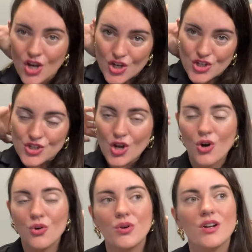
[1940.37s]

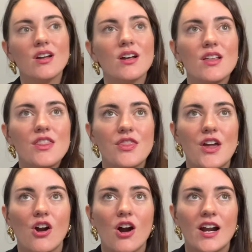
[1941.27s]
So
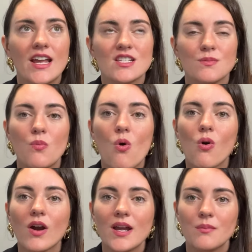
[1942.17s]
there is more
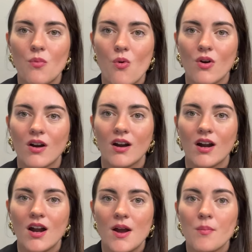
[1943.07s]
and
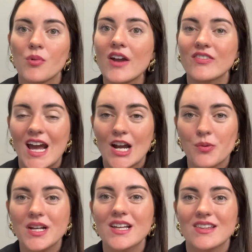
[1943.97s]
more private
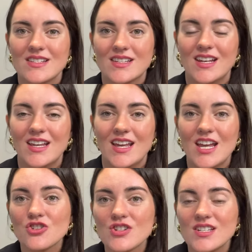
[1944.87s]
equity that's getting
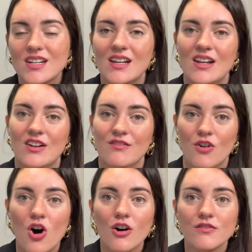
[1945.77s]
interested and
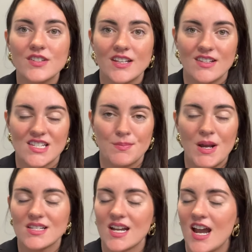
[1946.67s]
involved in this
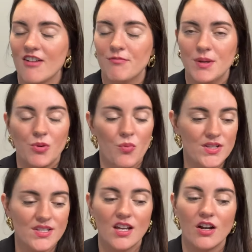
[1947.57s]
space. I have people once
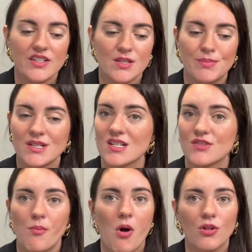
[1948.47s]
again on this business
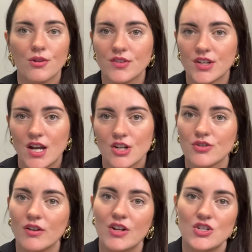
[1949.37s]
from all over the
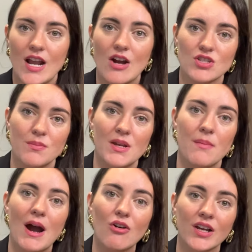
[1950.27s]
country reaching out to me
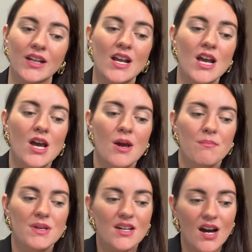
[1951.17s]
about it,
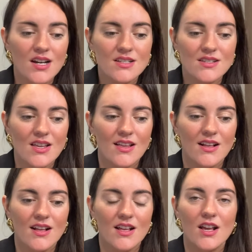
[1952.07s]
because
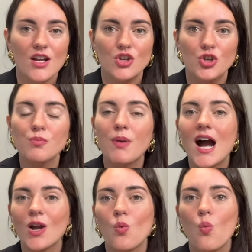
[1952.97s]
you
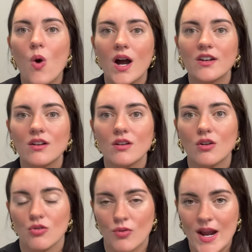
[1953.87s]
buy one
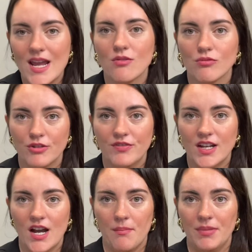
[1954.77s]
great roofing
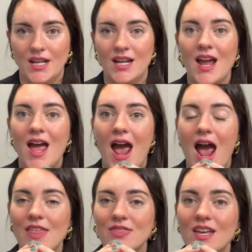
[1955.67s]
company
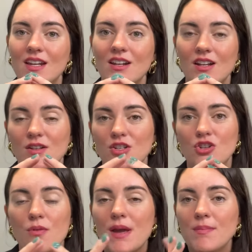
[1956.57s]
and then,
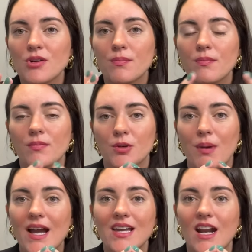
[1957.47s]
maybe you're
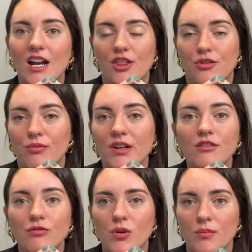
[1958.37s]
buying it at a 3 or
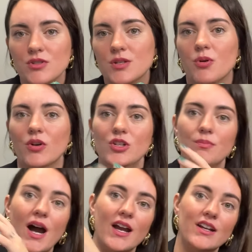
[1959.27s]
4 multiple, and you
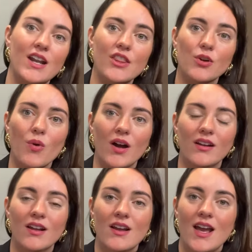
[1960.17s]
buy another one
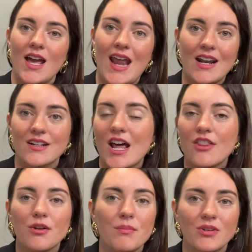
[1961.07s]
and add
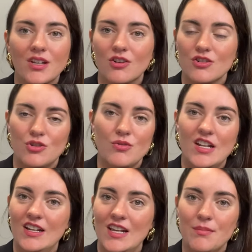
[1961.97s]
another $1 million or $2
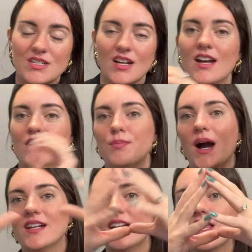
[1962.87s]
in EBITDA, and you buy
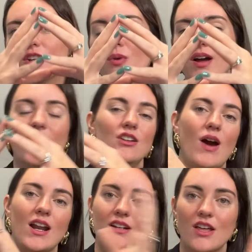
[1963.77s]
another one and you
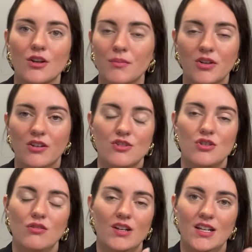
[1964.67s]
add another $1 million or
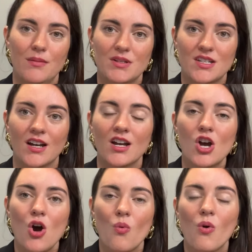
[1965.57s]
$2 in EBITDA.
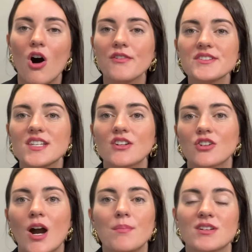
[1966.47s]
Well, all of a sudden
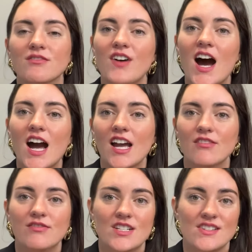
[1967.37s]
you're up to
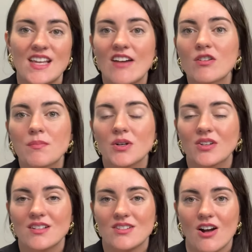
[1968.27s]
$5 to $7
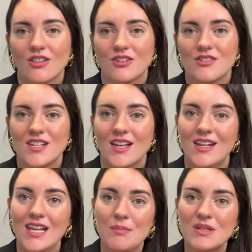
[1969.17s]
million in
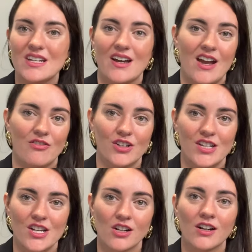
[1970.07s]
EBITDA every
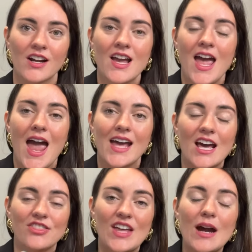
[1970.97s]
year. And
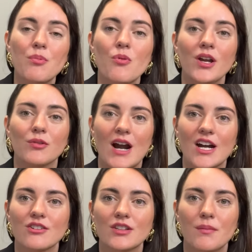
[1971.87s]
at that point,
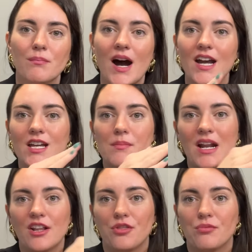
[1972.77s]
rather than buying them at
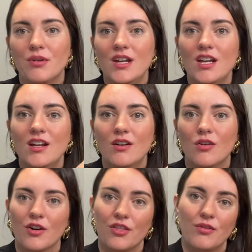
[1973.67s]
a 3
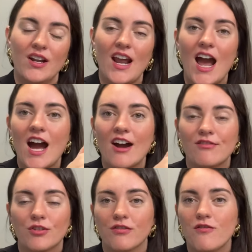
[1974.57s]
or 3.5
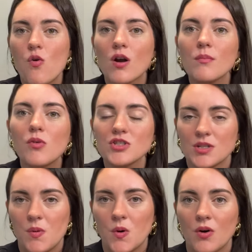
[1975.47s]
or 4
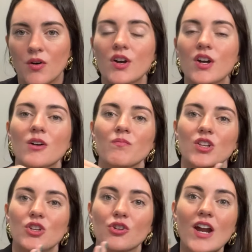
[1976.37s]
multiple,
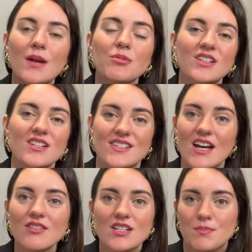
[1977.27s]
you're able to
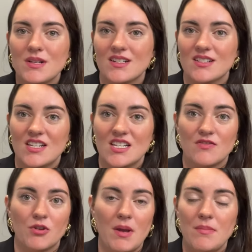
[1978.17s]
sell these businesses
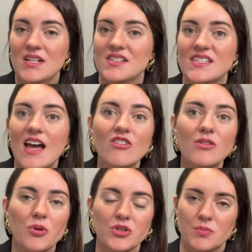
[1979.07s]
for maybe a 7
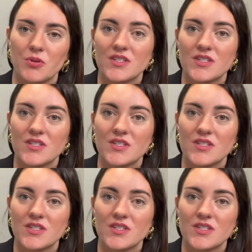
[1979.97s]
multiple,